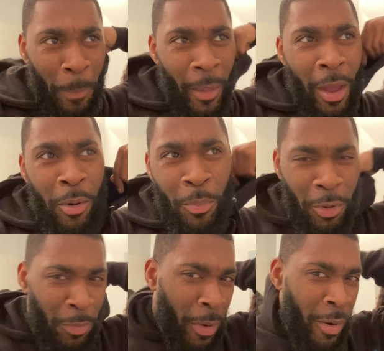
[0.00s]
I already
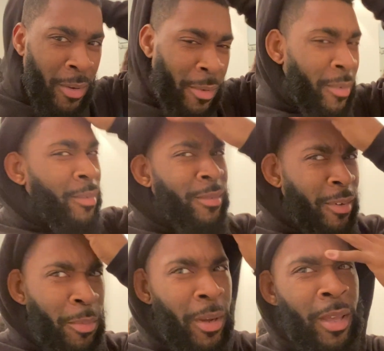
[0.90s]
brushed my hair.
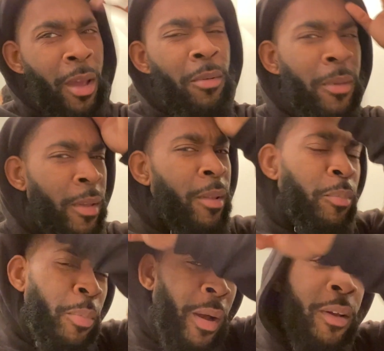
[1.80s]
Oh my God.
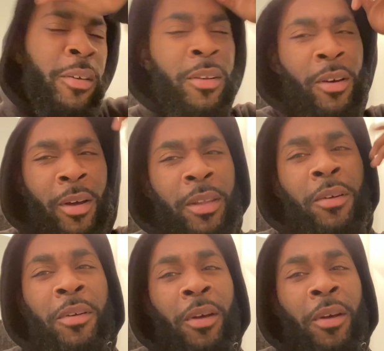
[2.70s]
Put my hood on. I need to go get a